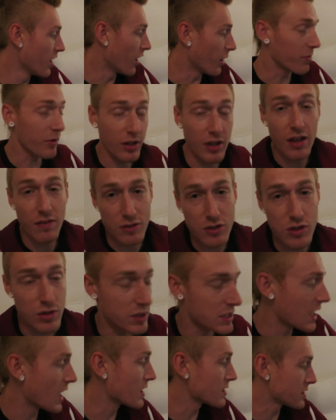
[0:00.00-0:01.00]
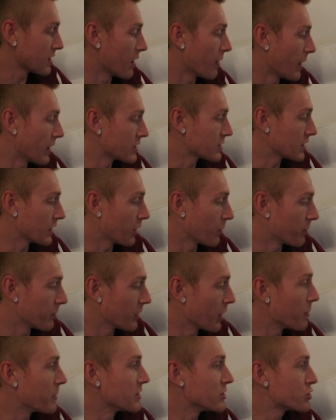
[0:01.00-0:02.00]
I'm gonna have to do a test now. Actually,
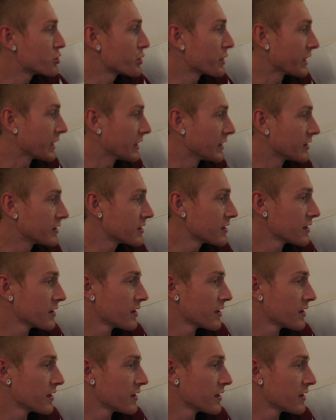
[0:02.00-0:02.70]
I'm, I'm intrigued.